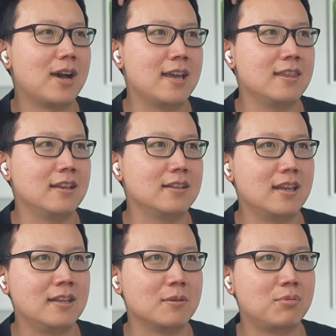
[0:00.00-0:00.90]
I think
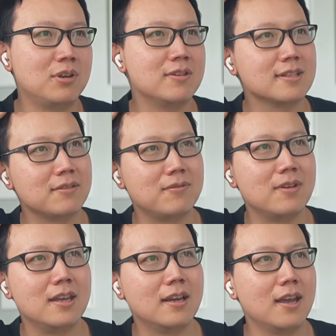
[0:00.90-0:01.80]
in the previous
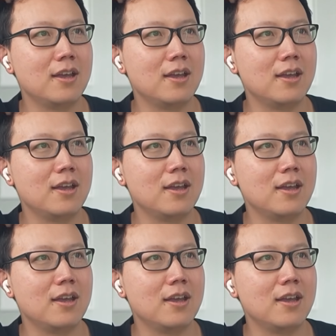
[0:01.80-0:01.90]
config,